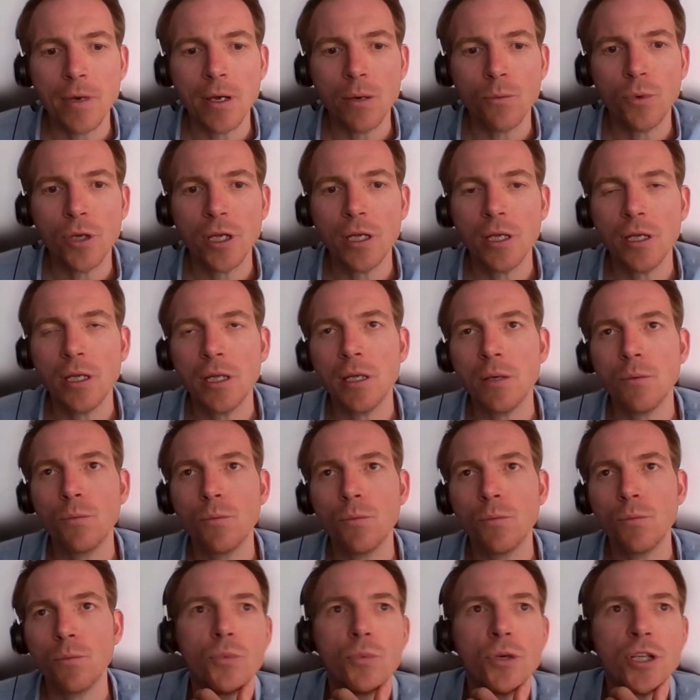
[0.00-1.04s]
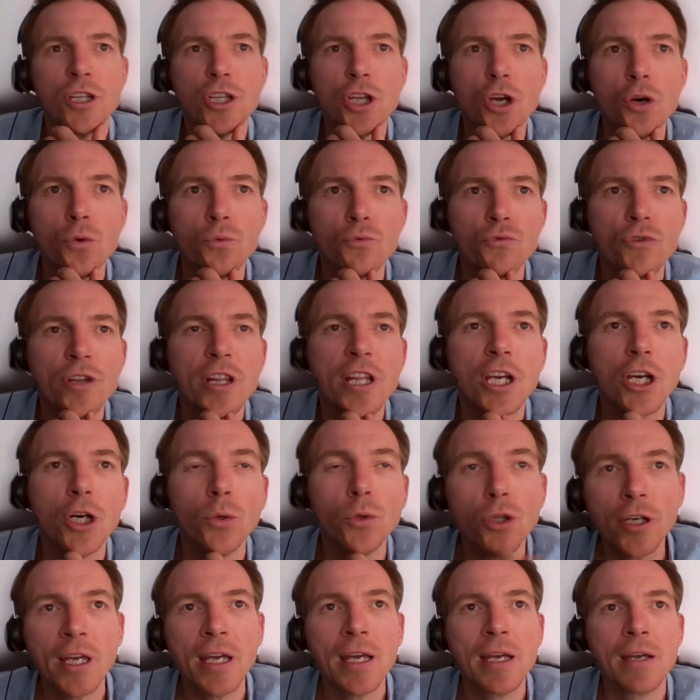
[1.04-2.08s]
We don't really go
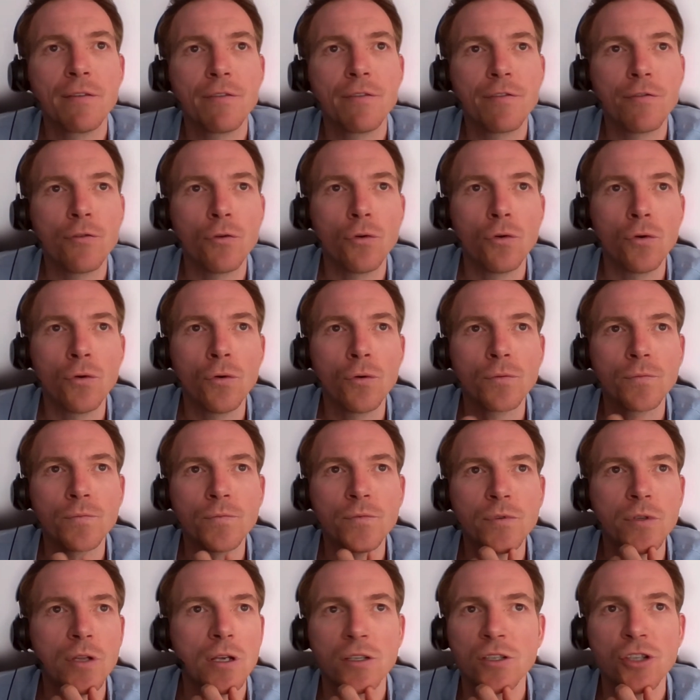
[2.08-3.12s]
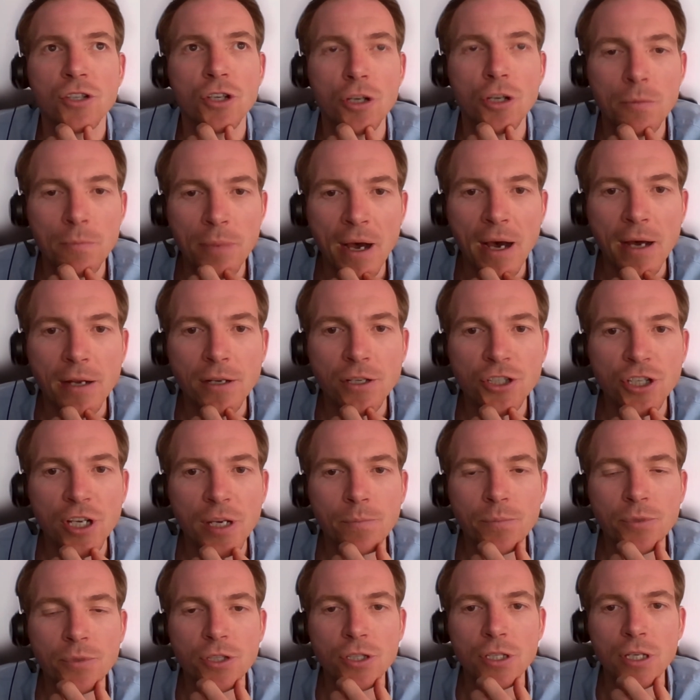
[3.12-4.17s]
looking for certain
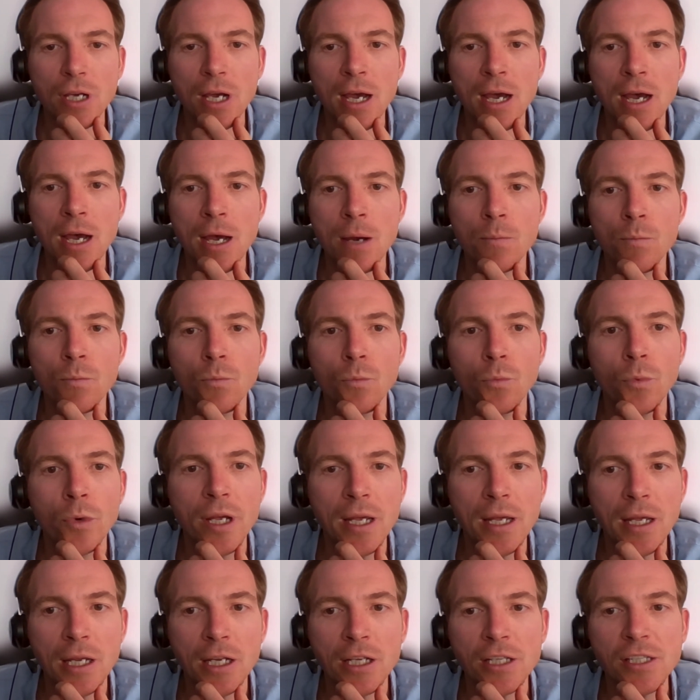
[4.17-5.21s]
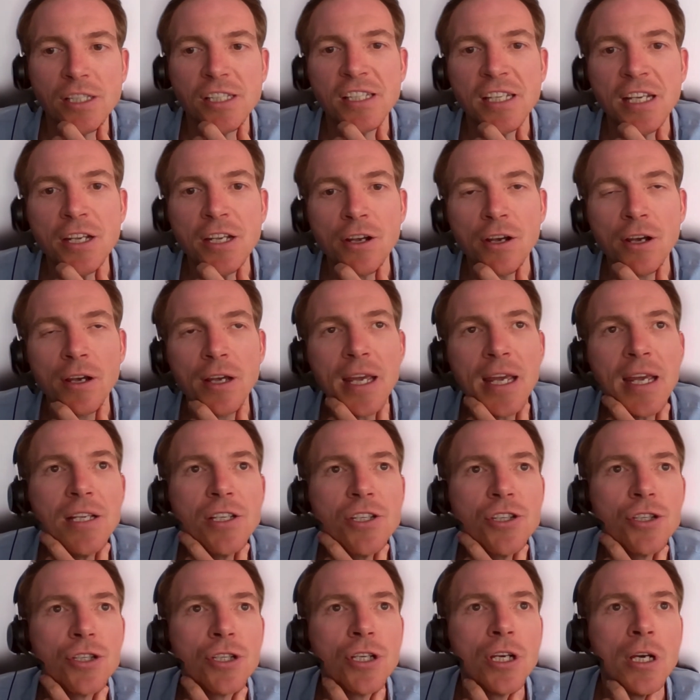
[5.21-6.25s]
partnerships. We consider
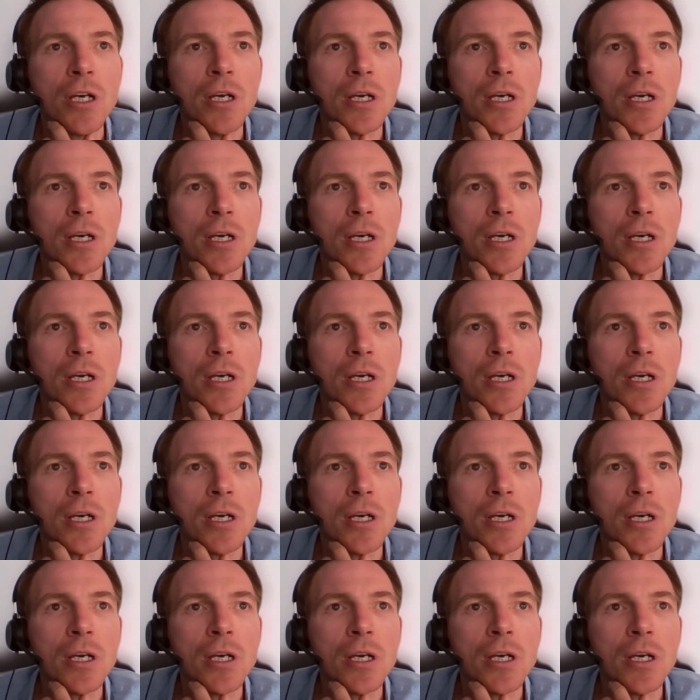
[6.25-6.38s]
each